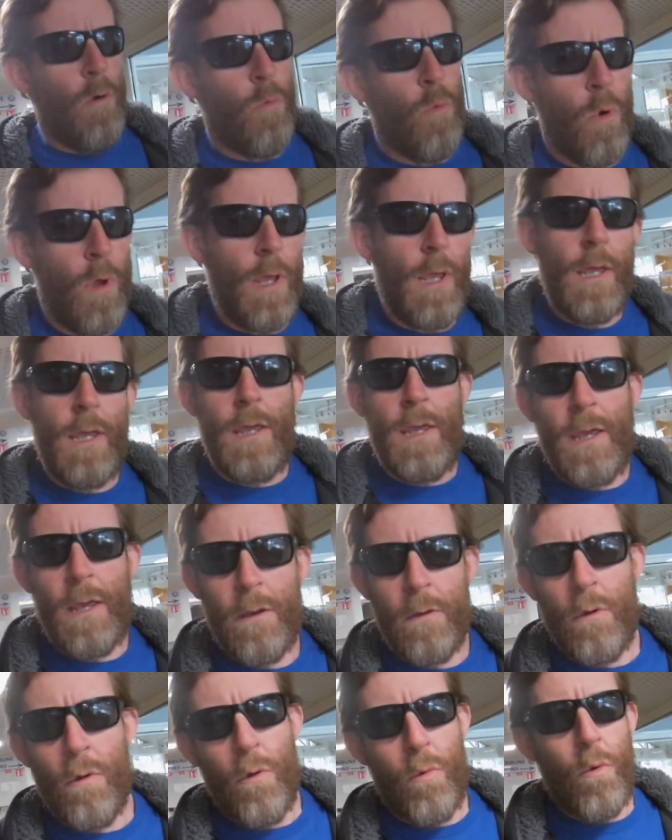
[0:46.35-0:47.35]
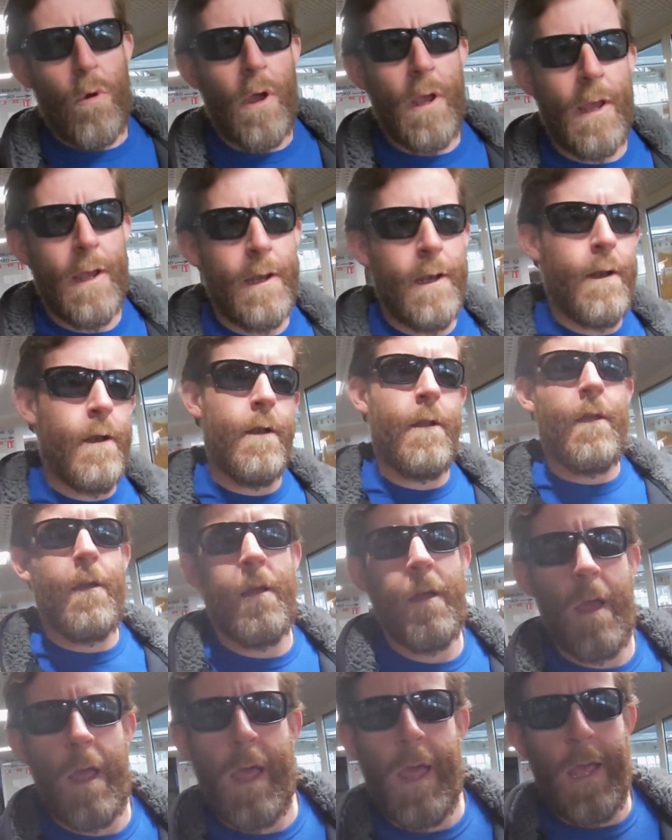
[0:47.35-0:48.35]
we were in
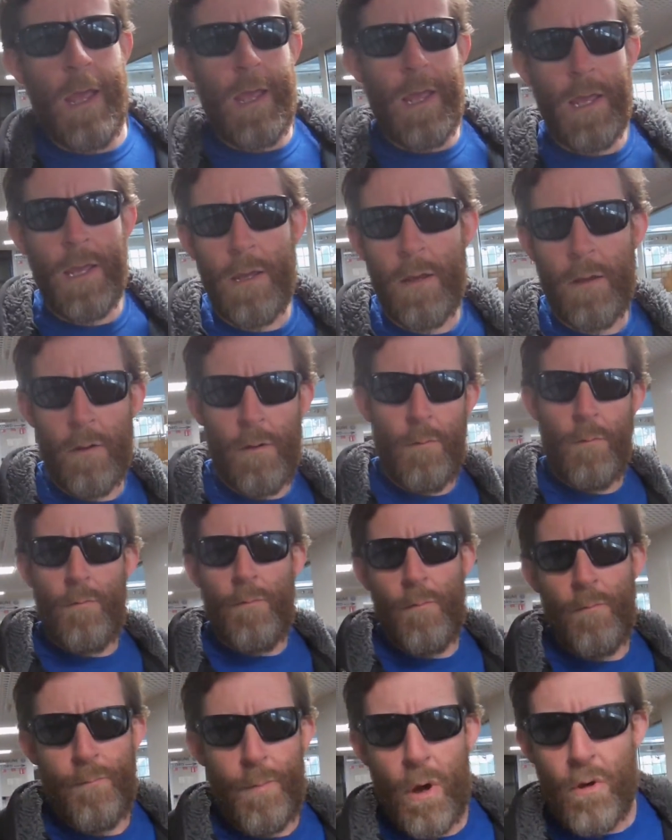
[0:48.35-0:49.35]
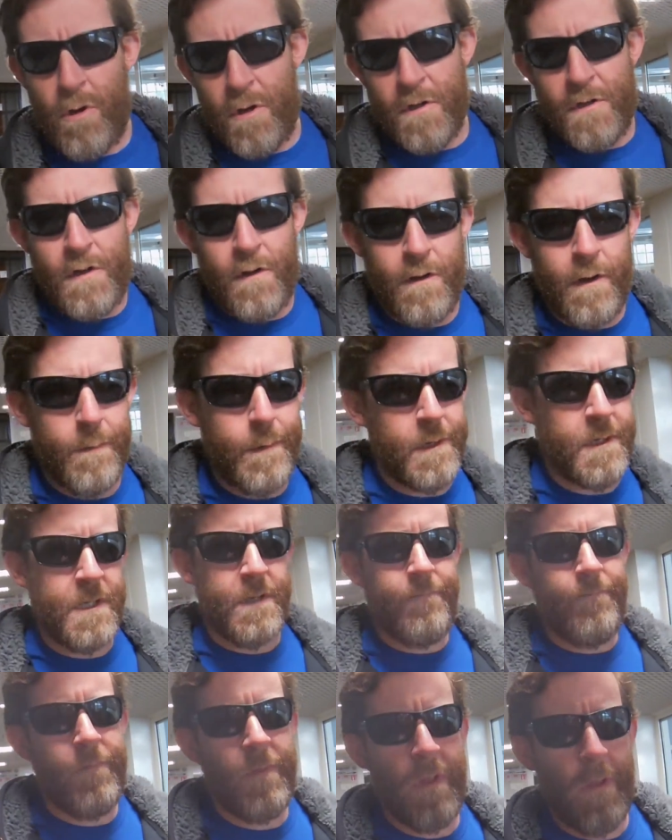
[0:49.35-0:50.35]
a poker tournament,
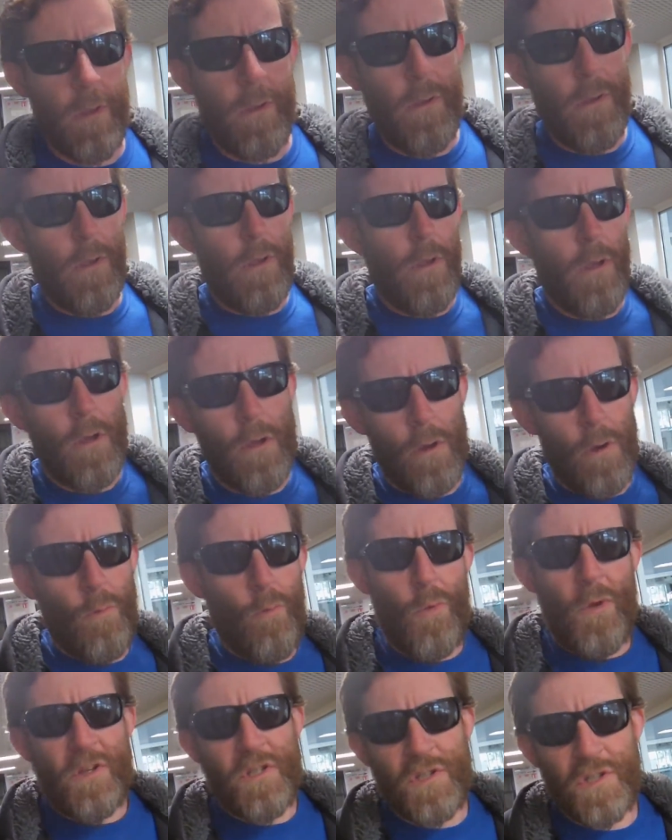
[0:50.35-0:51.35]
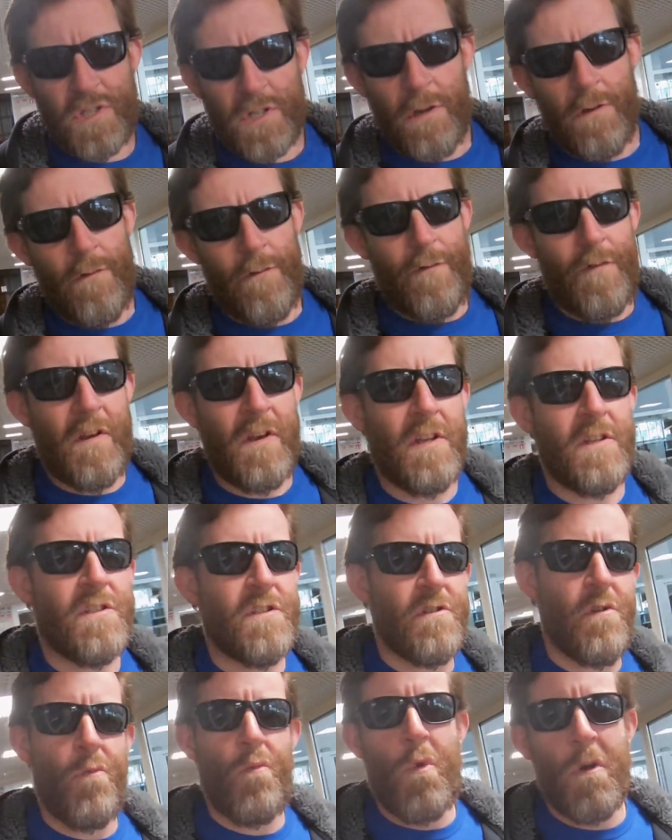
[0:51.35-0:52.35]
which
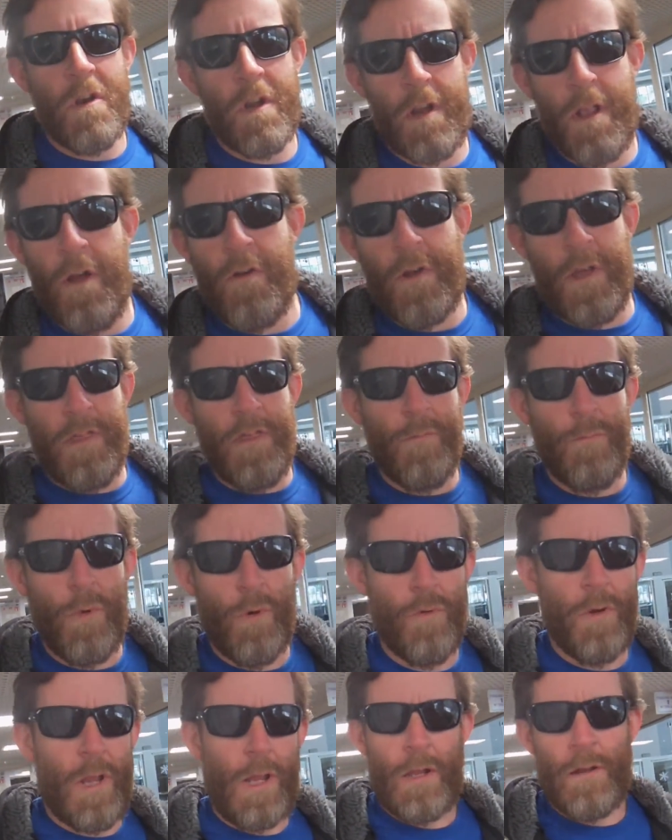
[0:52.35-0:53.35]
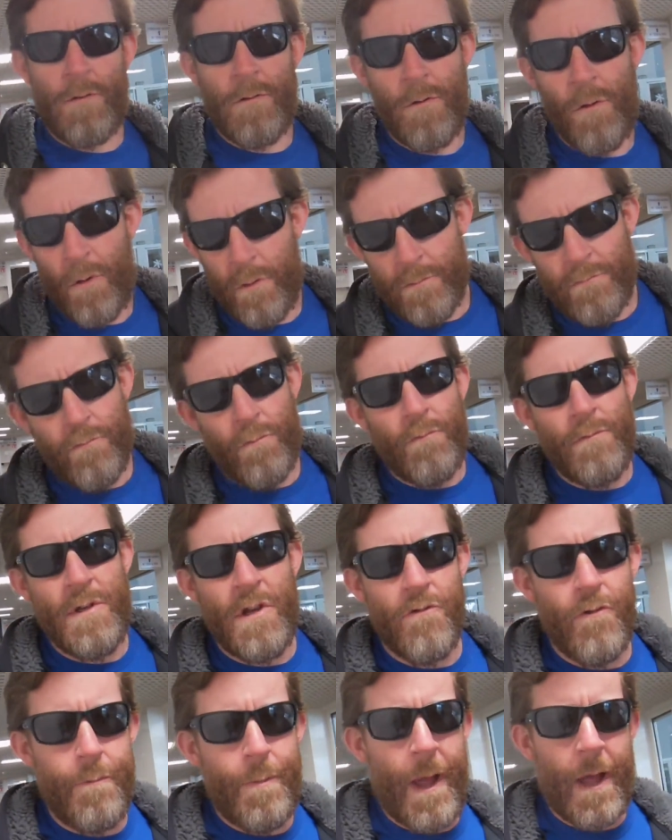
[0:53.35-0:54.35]
finished at 1 o'clock in the morning, or
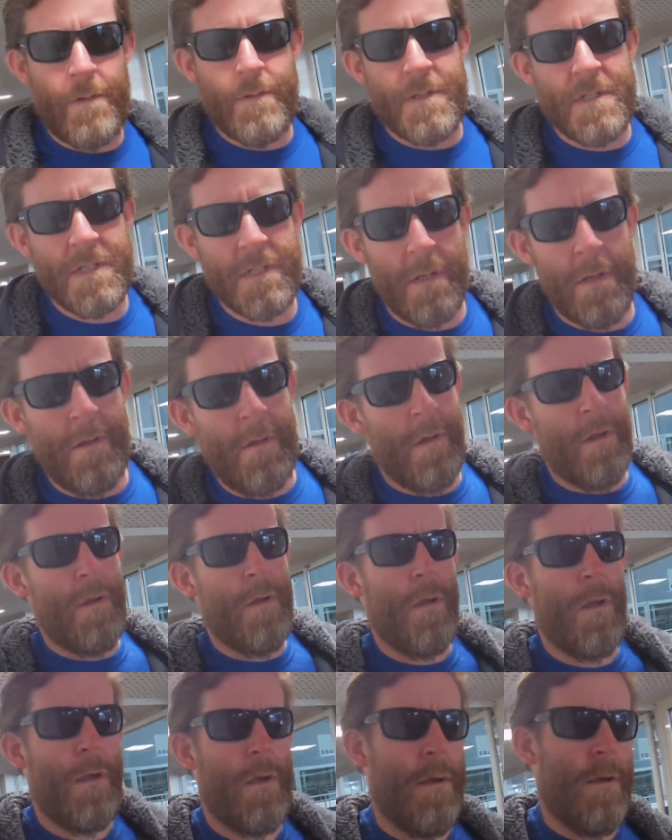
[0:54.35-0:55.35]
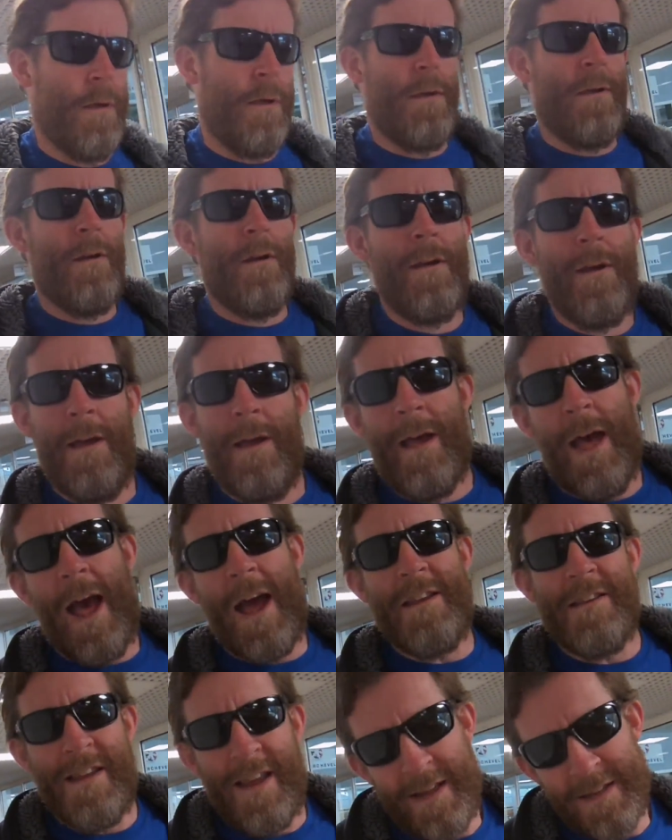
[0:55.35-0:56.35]
nearabouts.
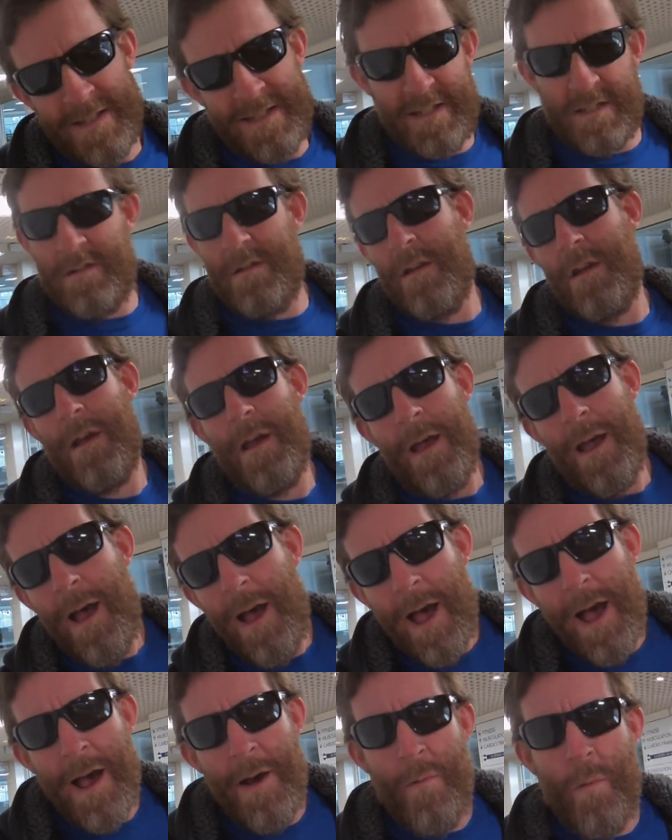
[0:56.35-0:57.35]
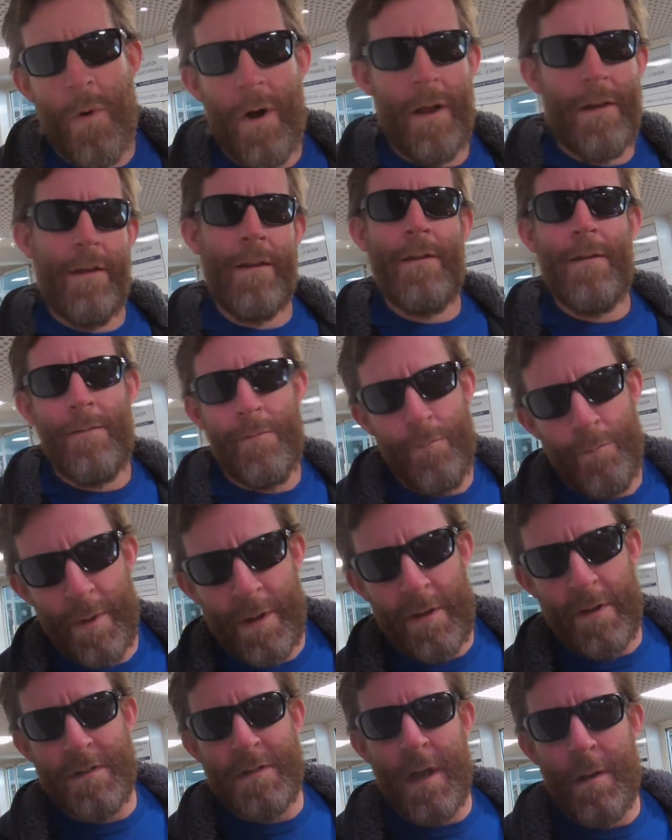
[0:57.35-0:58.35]
And yes, I won,
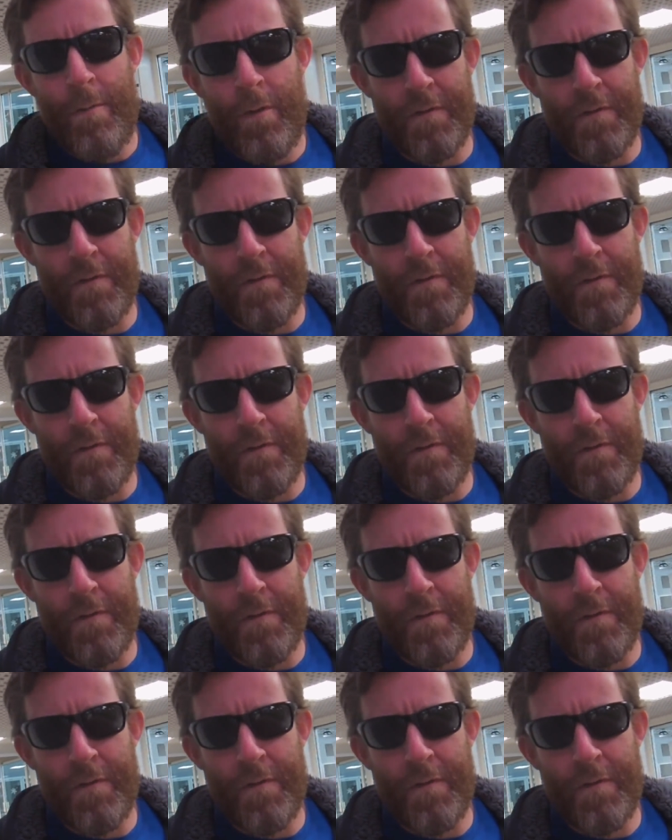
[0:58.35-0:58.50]
because I'm